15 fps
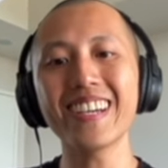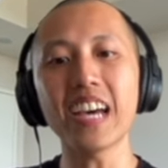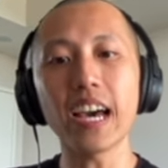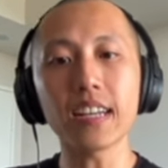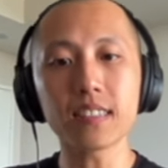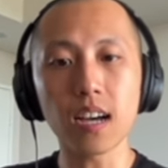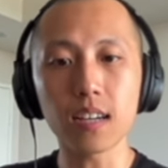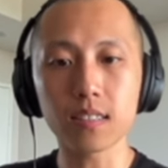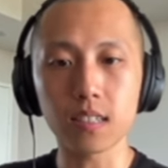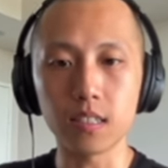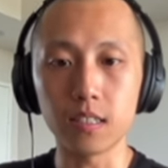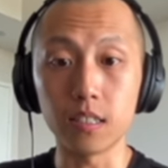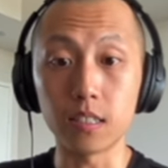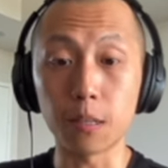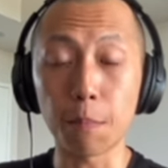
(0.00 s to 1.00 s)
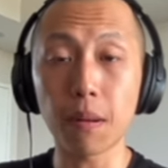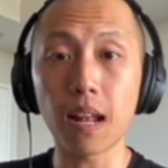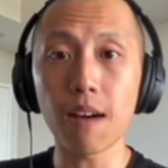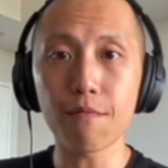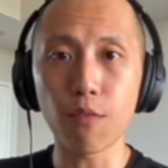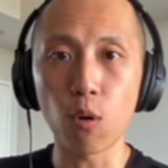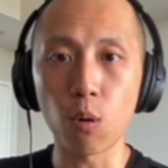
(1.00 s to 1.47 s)
Airtasker is a
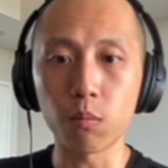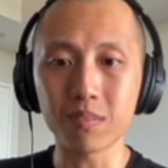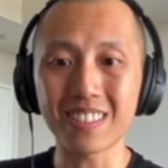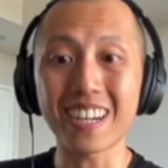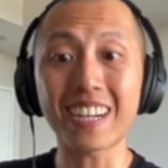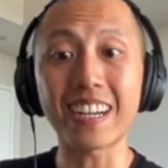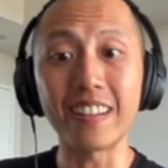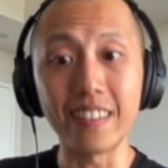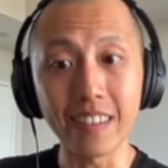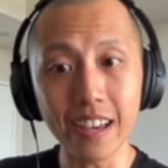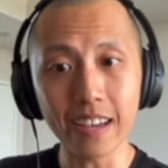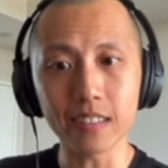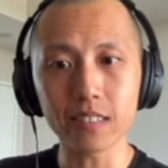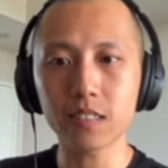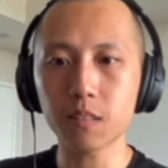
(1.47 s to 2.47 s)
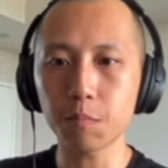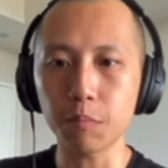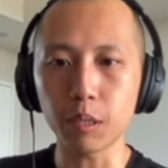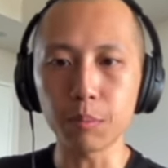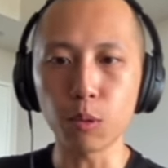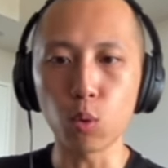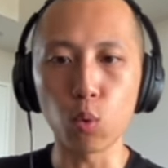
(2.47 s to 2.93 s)
platform that connects
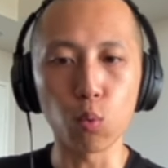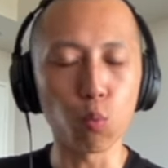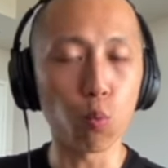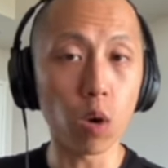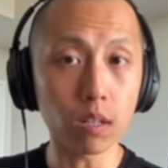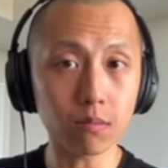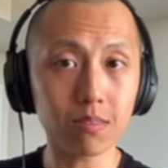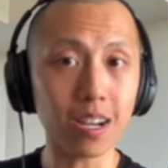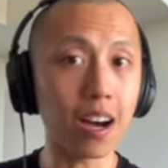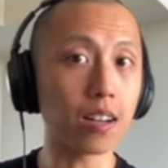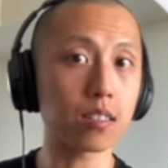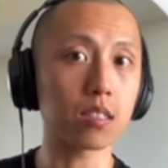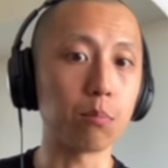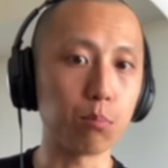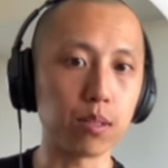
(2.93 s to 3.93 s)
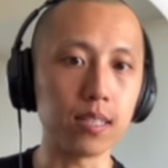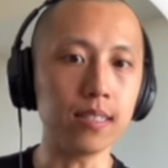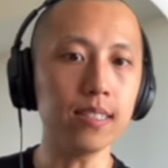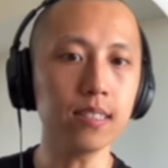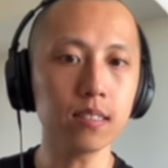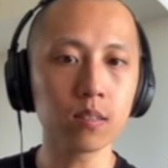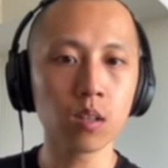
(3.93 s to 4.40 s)
people who want tasks
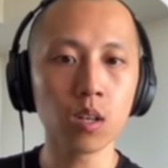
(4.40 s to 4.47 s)
completed